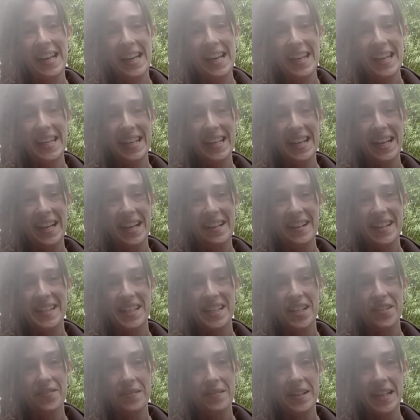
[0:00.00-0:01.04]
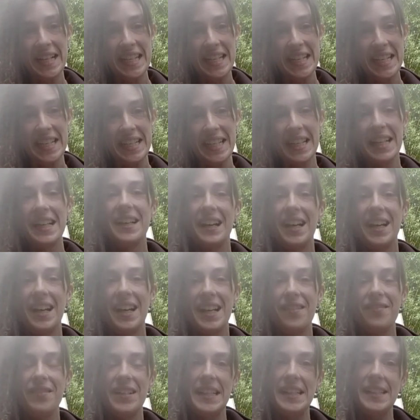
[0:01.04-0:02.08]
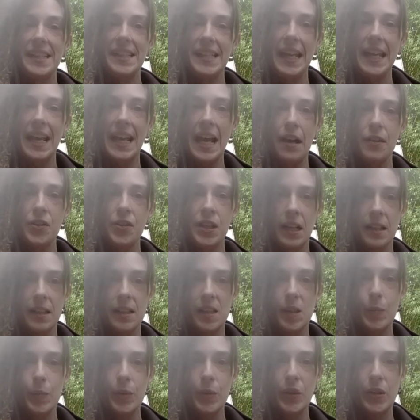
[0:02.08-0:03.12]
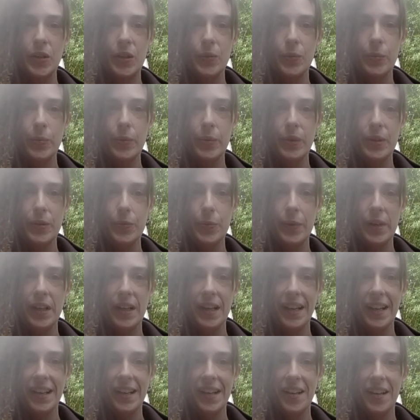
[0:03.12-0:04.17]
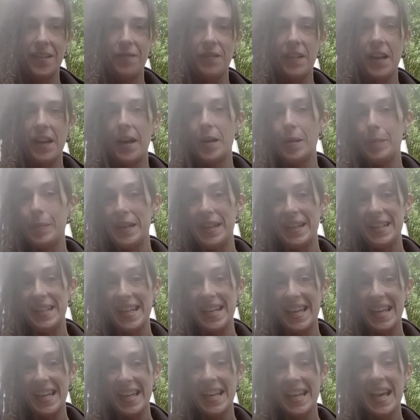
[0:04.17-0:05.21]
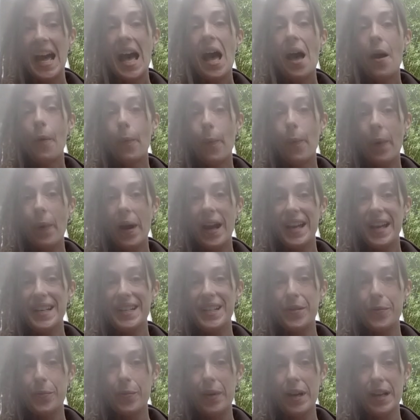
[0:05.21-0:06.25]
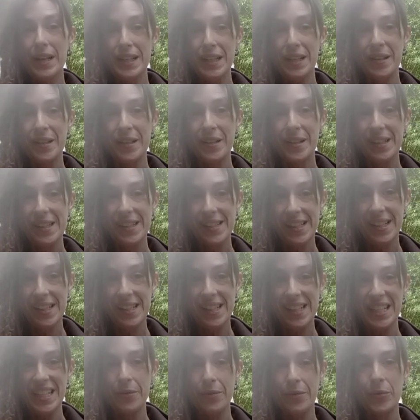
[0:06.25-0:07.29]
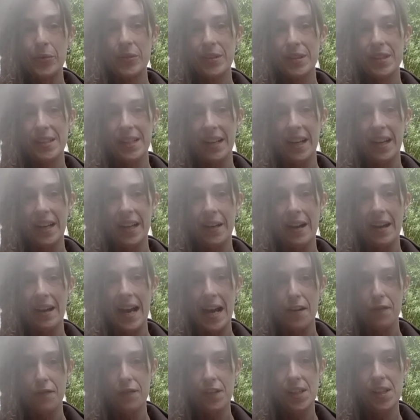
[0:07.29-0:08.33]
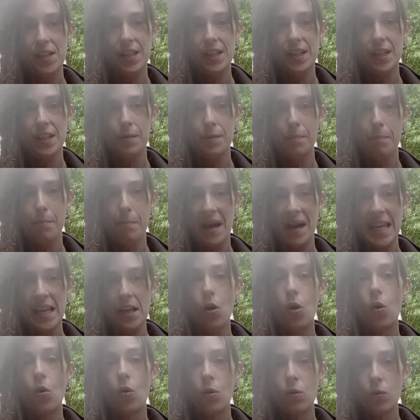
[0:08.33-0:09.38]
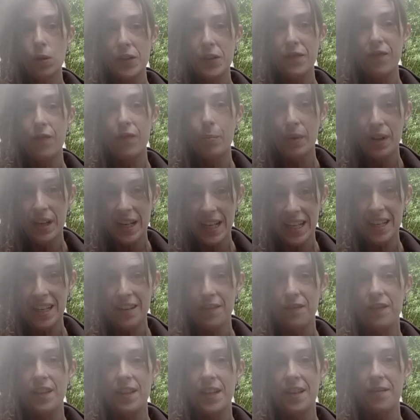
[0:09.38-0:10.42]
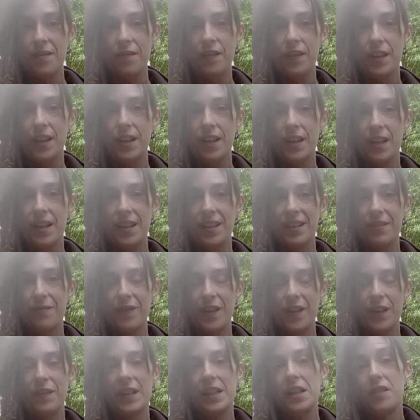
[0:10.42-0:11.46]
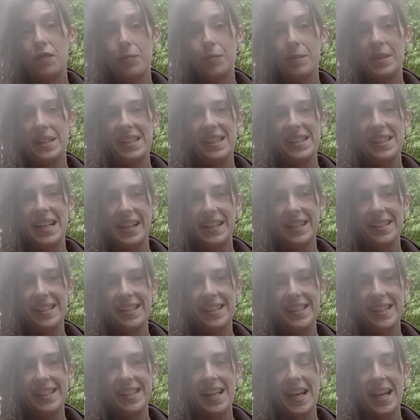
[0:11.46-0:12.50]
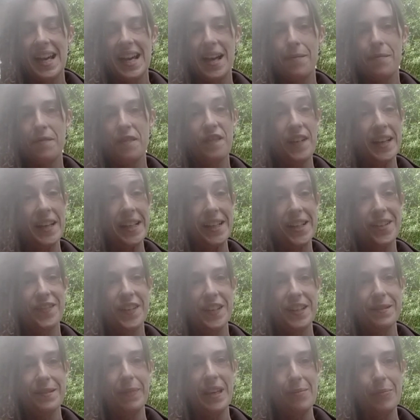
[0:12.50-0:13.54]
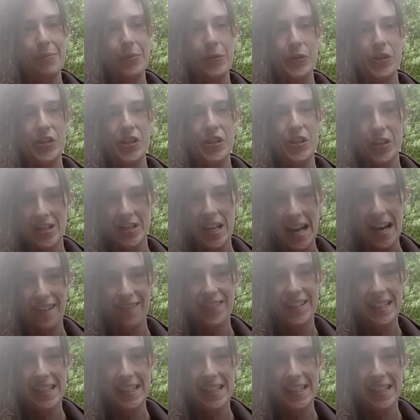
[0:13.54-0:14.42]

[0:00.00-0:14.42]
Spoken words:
you know, I don't really see how transport would work on the OPD, which when you consider you also have to make all the money that the government standards think that people should have to